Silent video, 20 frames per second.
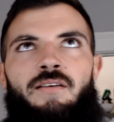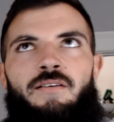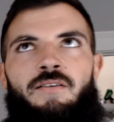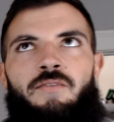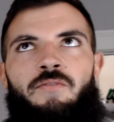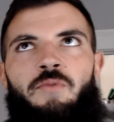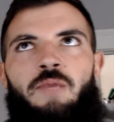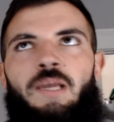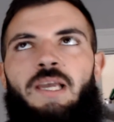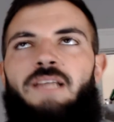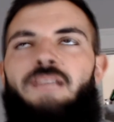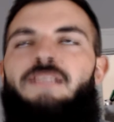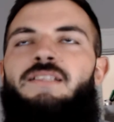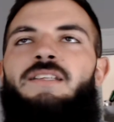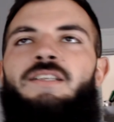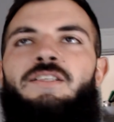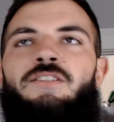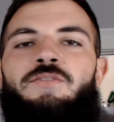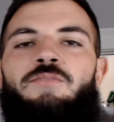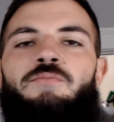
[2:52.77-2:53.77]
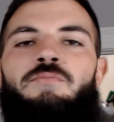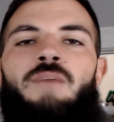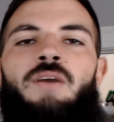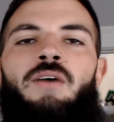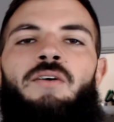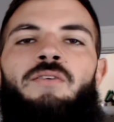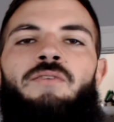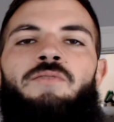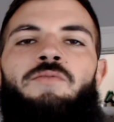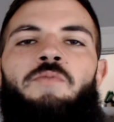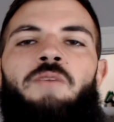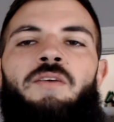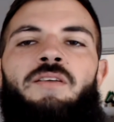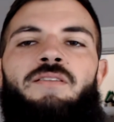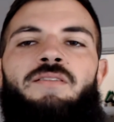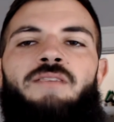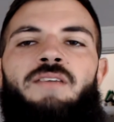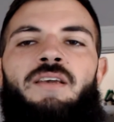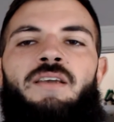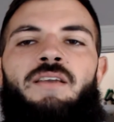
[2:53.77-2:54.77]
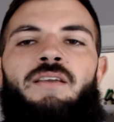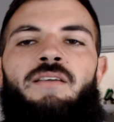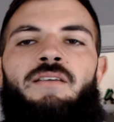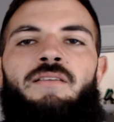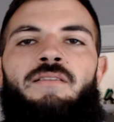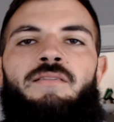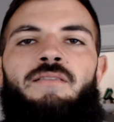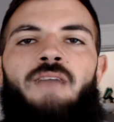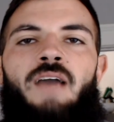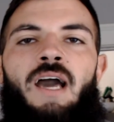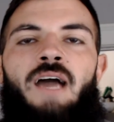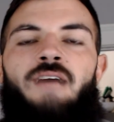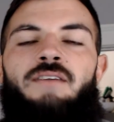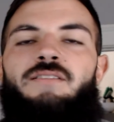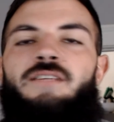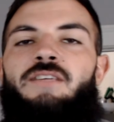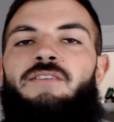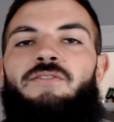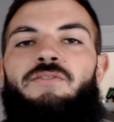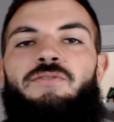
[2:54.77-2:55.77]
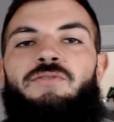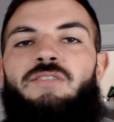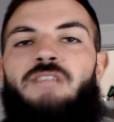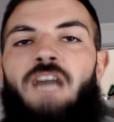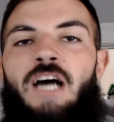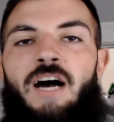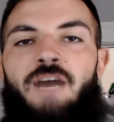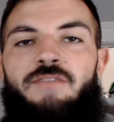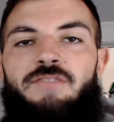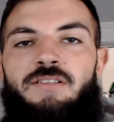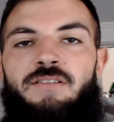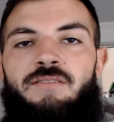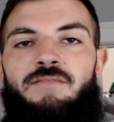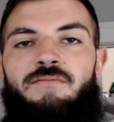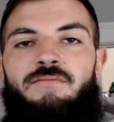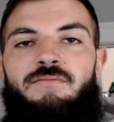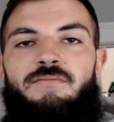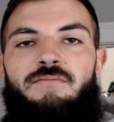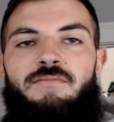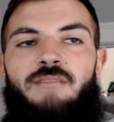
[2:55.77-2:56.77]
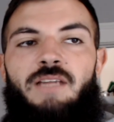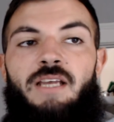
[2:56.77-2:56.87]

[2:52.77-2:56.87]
we get into these modes where it's like Alexander Gustafsson,